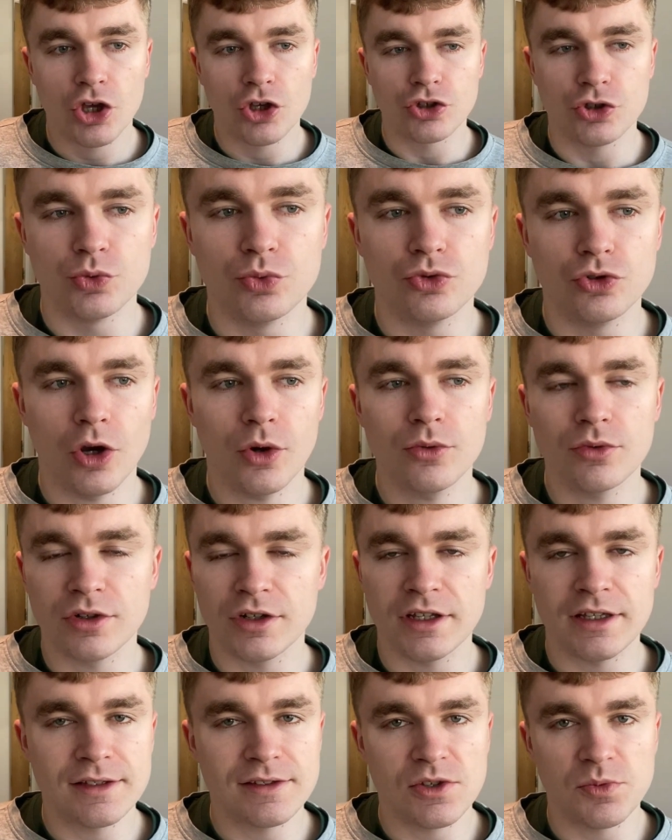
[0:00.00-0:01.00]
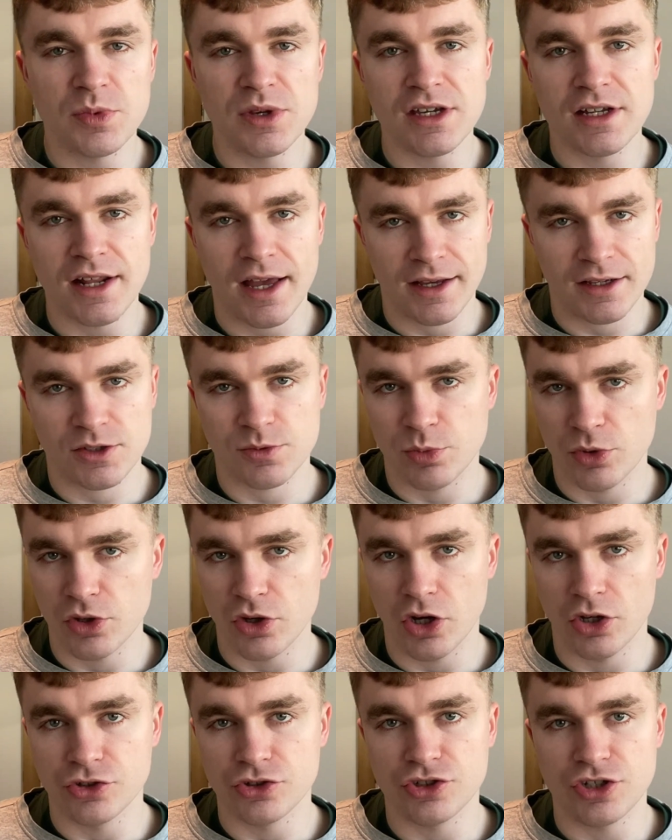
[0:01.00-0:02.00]
you don't need to be an expert
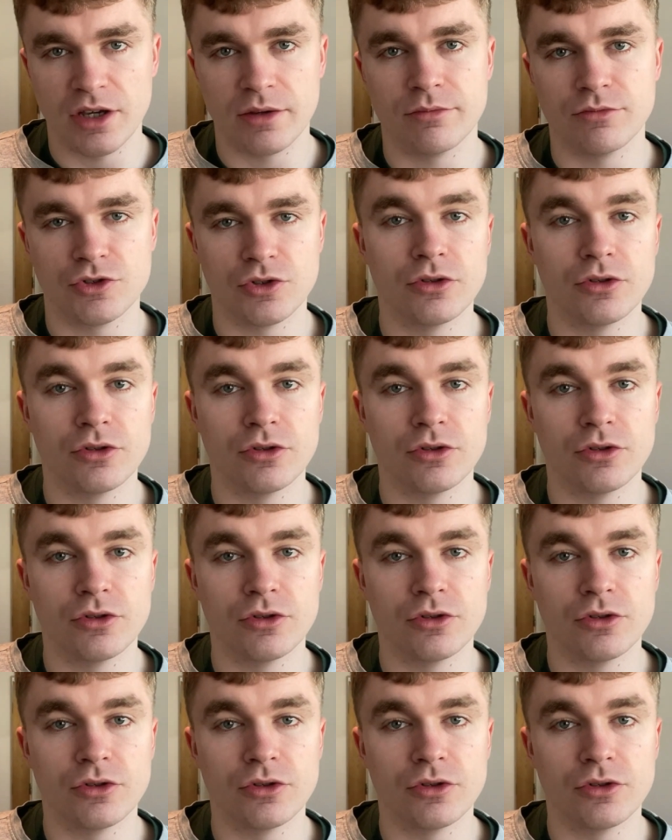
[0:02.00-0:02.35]
on gyms.